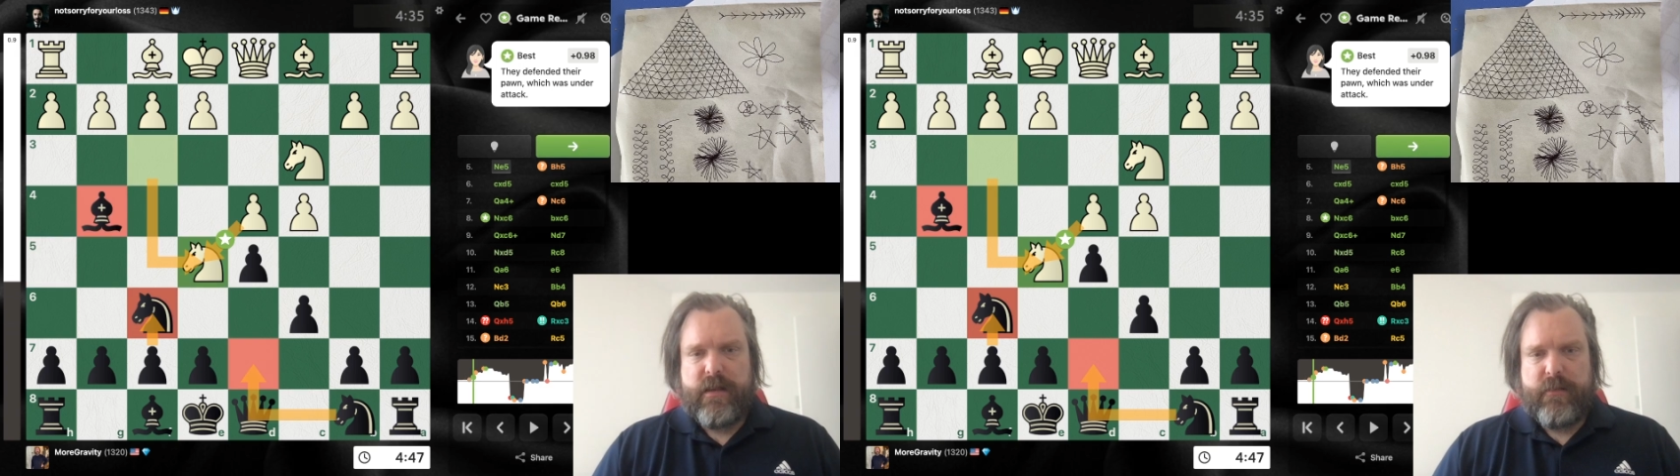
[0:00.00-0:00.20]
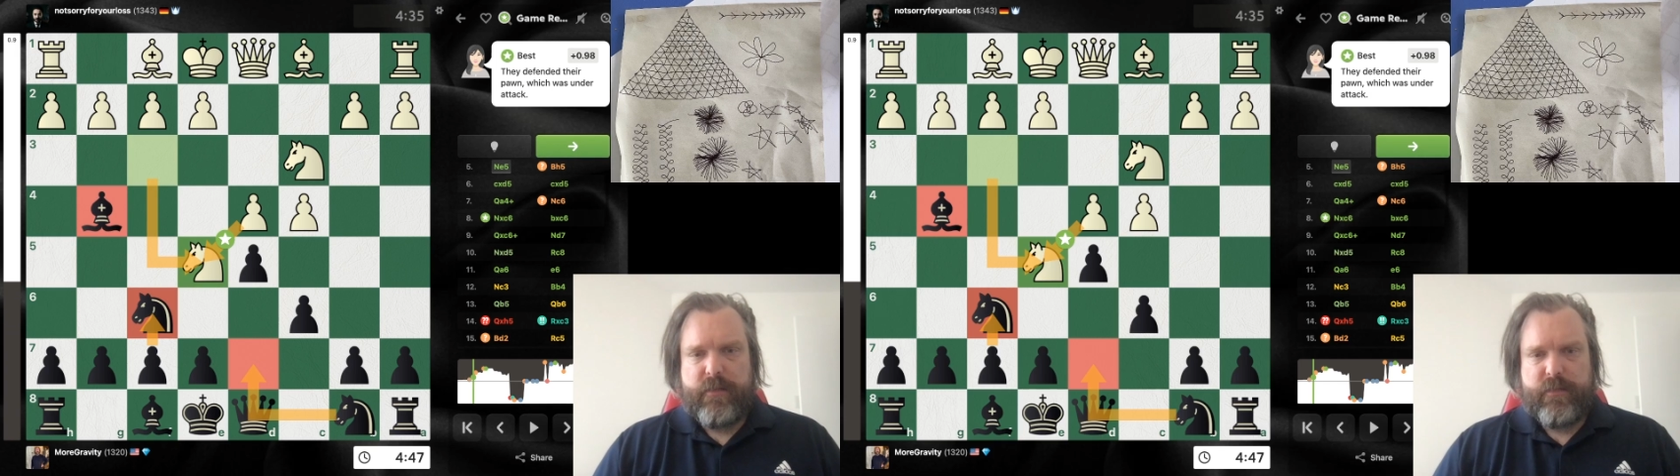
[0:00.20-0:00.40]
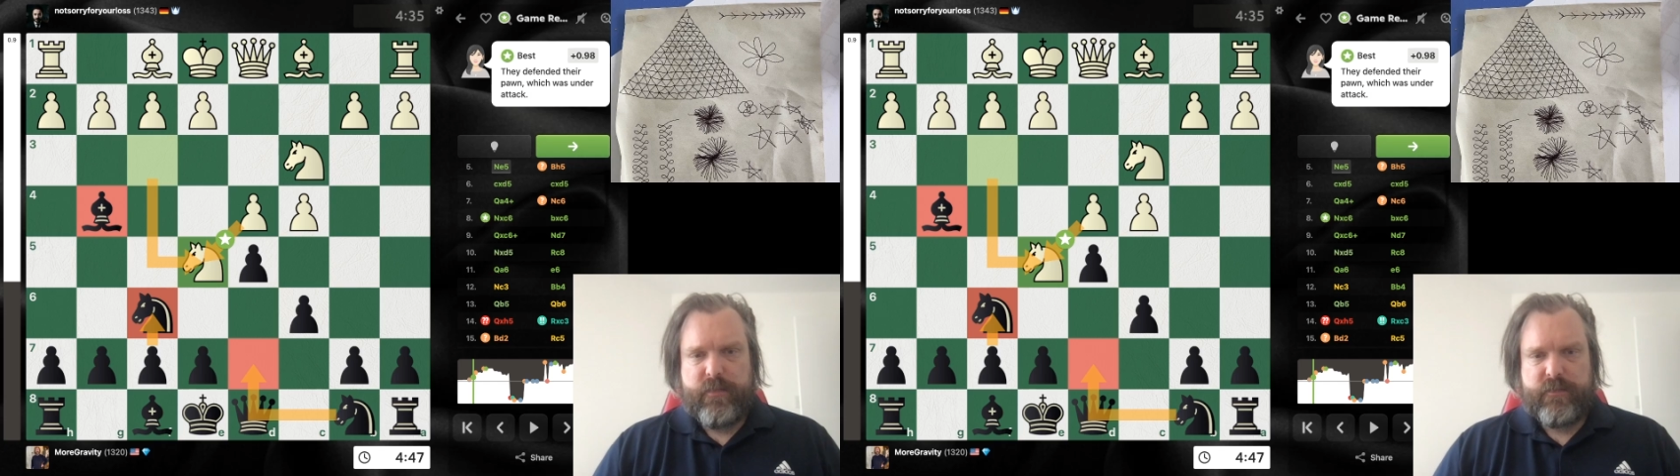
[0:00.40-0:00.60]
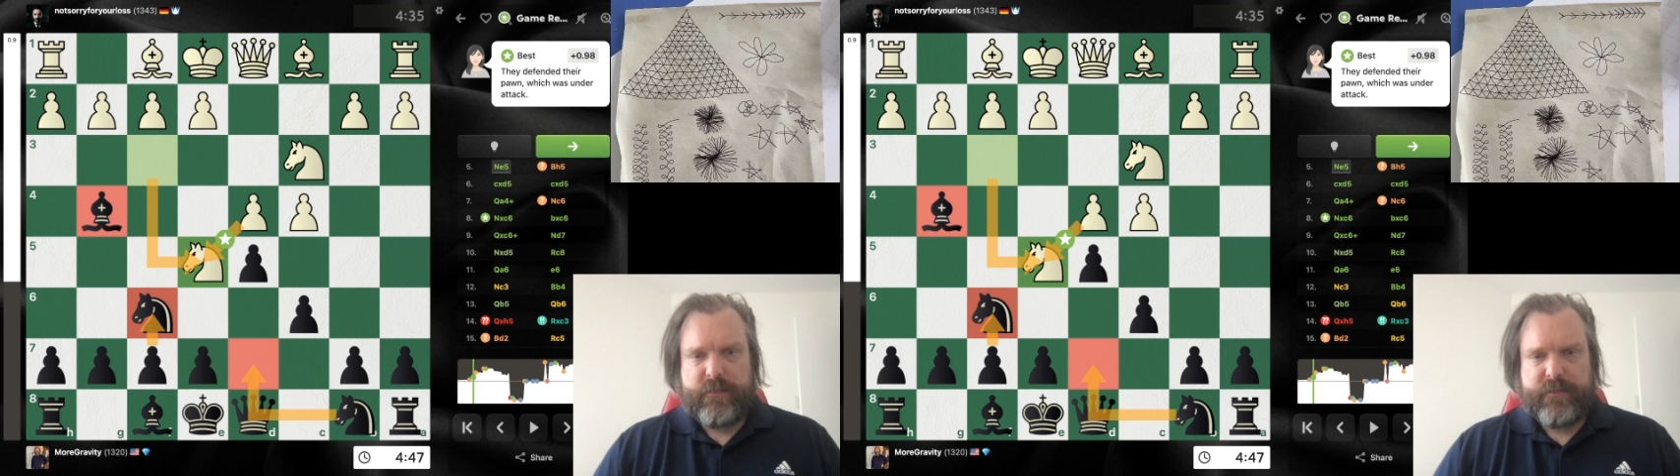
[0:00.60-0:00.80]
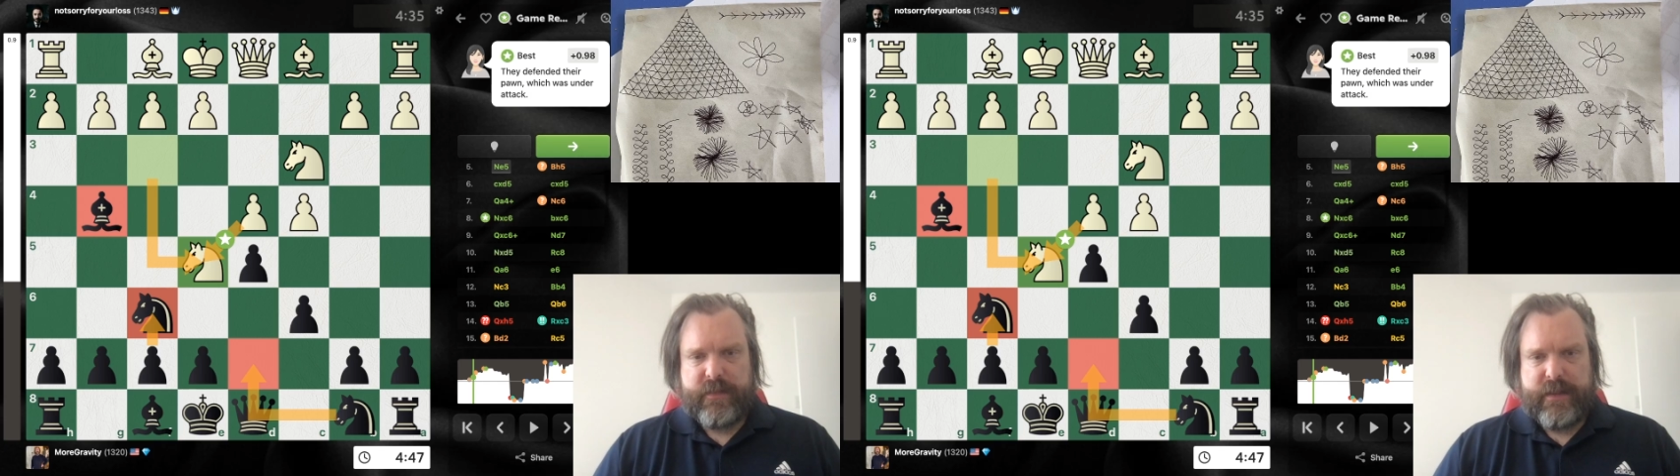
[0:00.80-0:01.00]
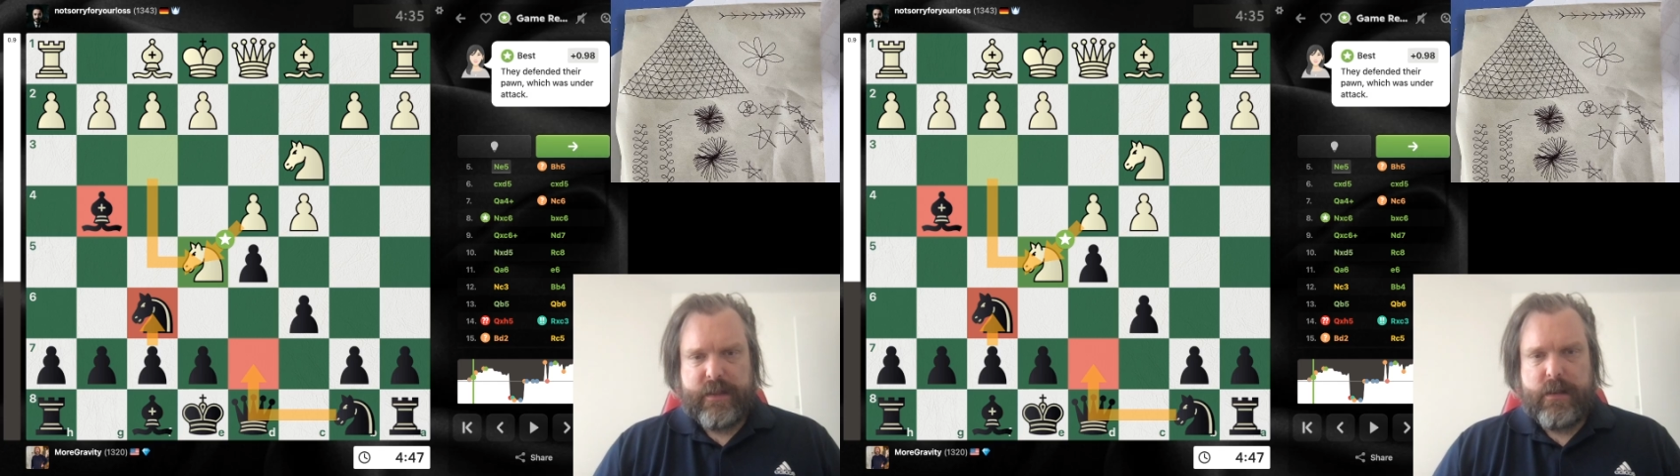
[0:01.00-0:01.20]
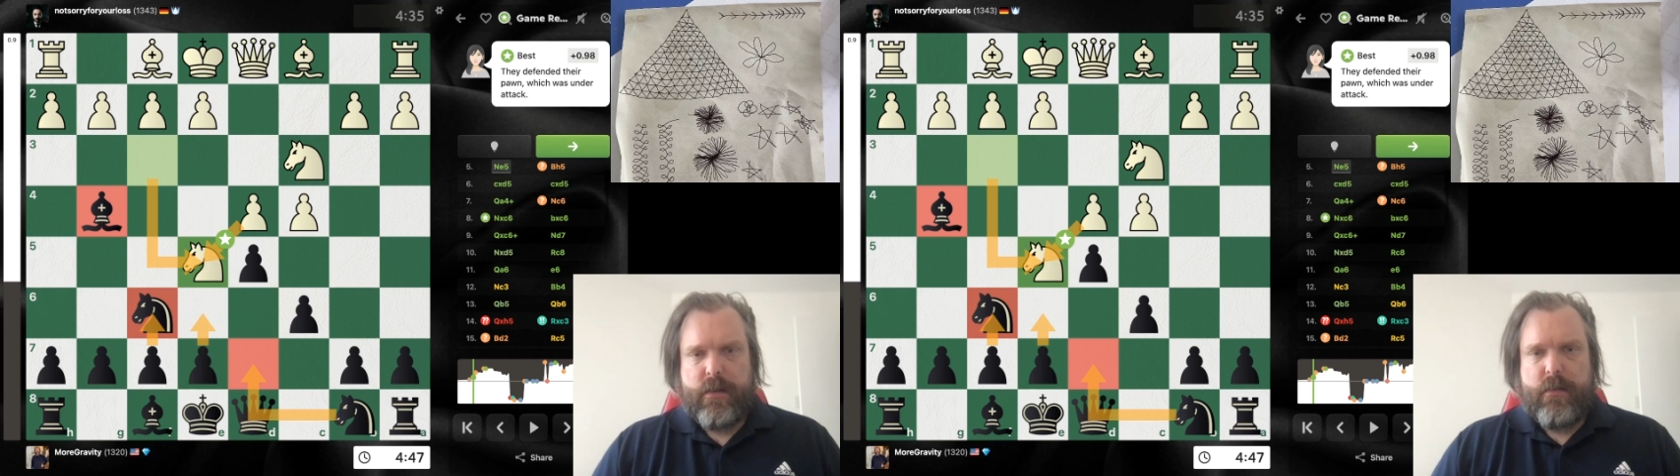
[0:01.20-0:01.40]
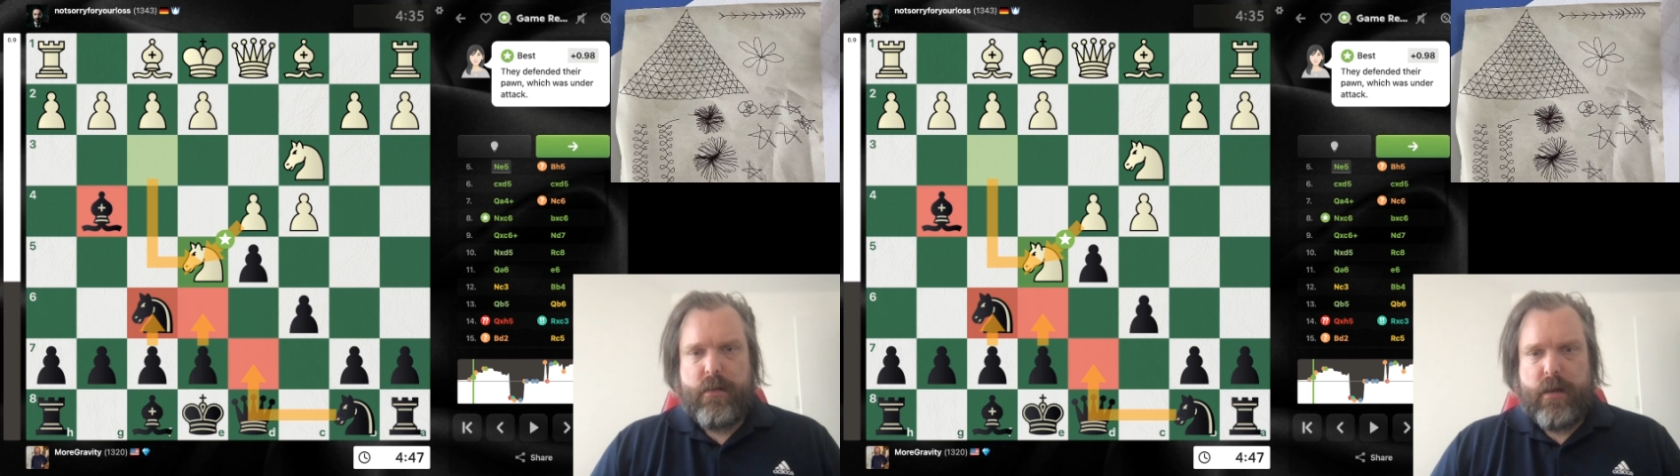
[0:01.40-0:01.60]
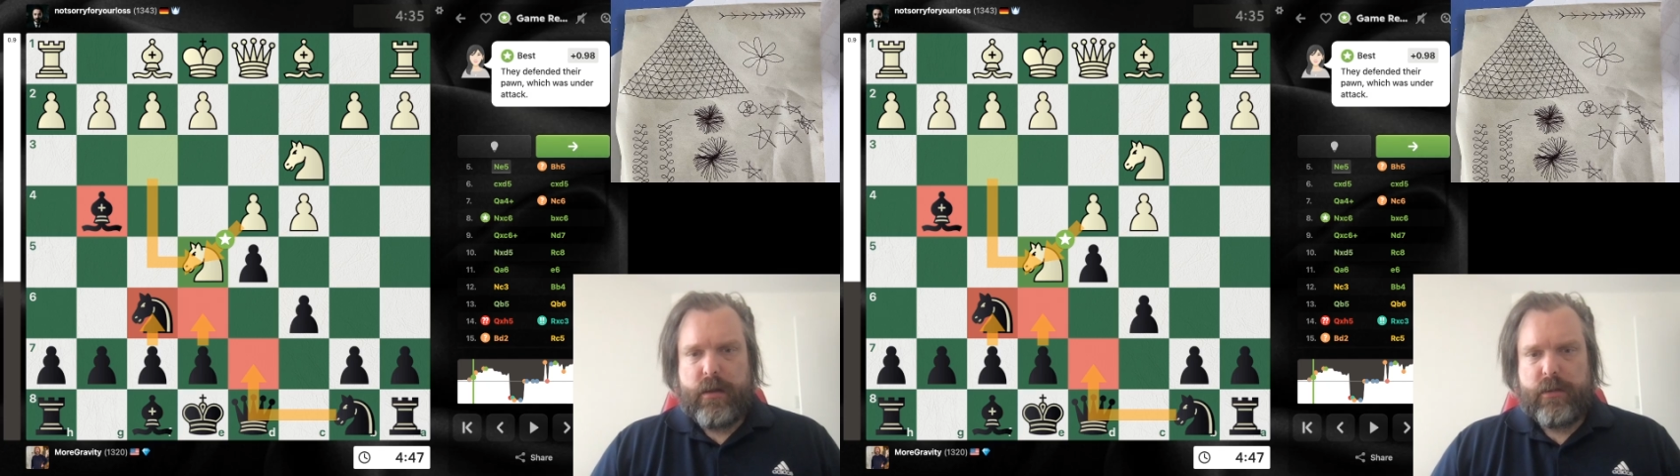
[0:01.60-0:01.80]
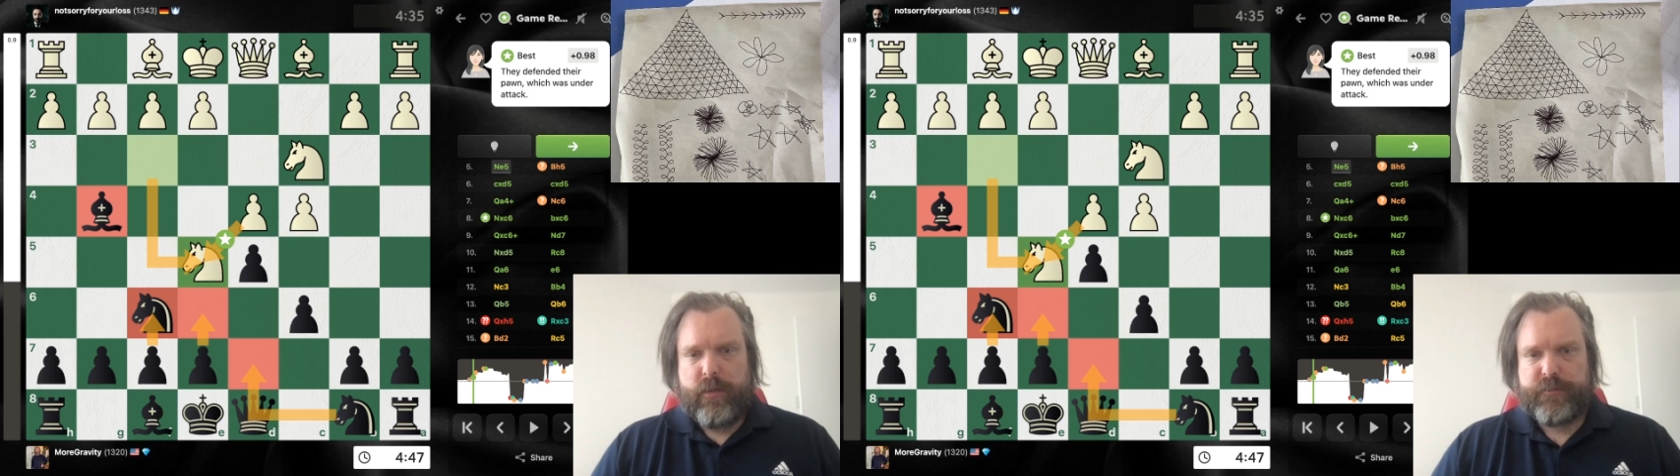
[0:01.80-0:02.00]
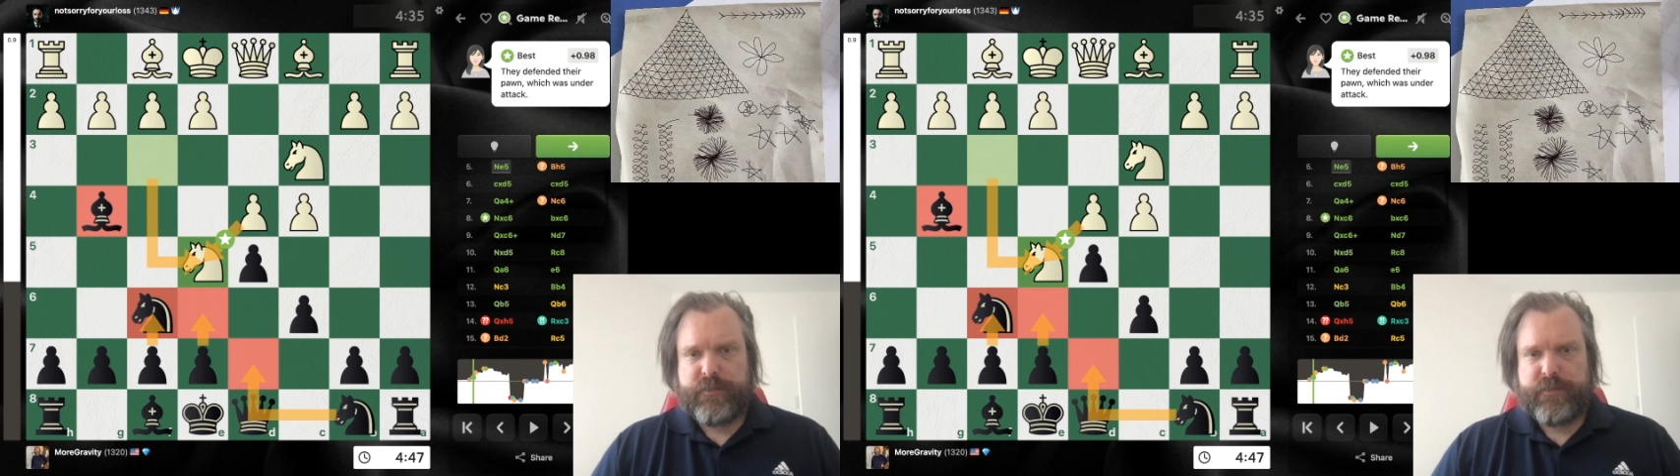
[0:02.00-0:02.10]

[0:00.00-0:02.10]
Let me do something like close